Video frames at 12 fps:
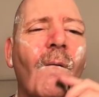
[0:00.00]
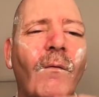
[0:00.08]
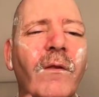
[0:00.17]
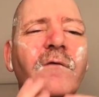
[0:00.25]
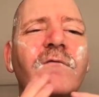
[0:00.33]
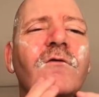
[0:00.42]

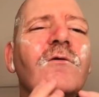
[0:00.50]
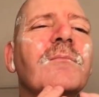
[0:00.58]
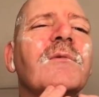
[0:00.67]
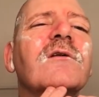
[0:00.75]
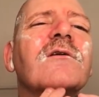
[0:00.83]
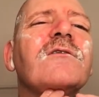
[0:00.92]
their
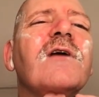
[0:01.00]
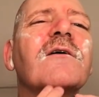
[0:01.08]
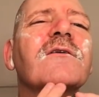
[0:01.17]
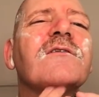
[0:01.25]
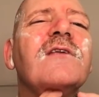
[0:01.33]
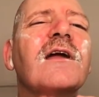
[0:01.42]
formula is
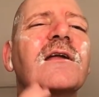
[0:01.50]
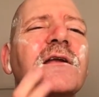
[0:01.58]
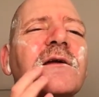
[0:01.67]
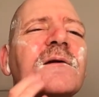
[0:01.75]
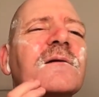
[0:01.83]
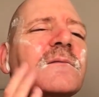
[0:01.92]

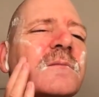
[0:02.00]
outstanding.